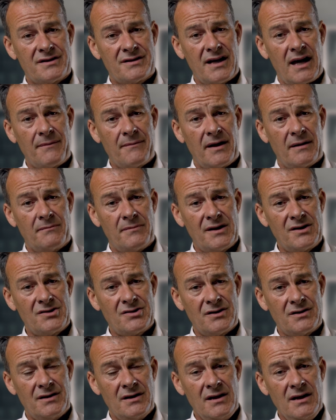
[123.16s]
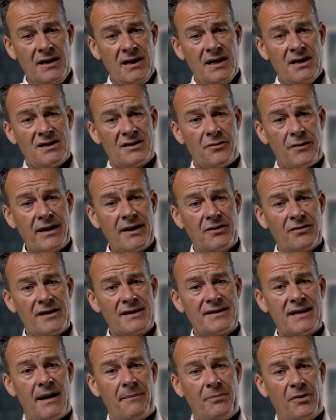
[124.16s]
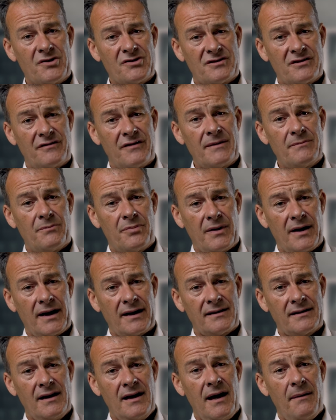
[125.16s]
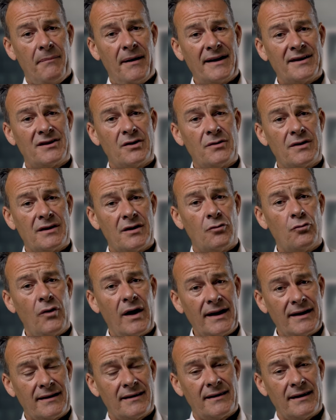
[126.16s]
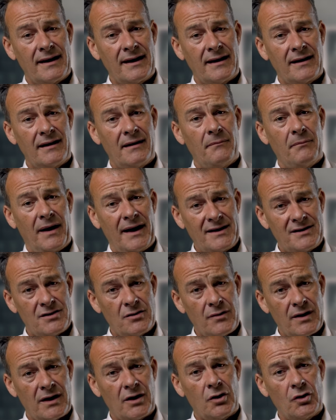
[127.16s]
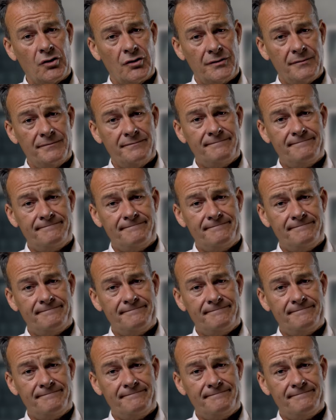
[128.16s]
the same ambition to increase our positive impact by doing the right thing, by doing good.